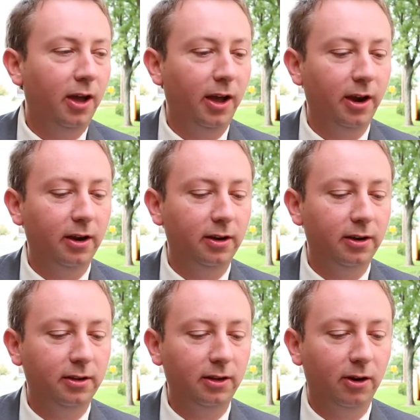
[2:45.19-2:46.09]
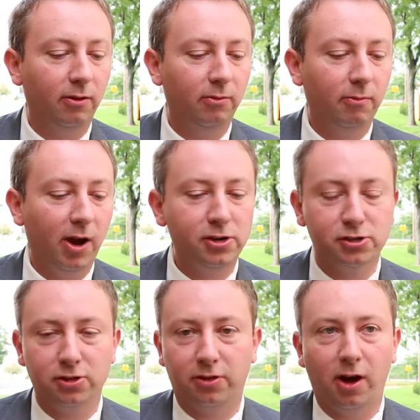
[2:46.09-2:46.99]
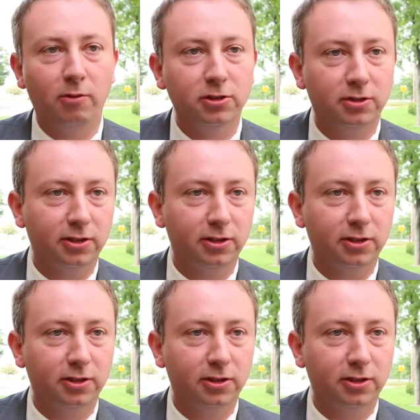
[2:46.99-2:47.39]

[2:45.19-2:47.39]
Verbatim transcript: And you know, my initial thought was,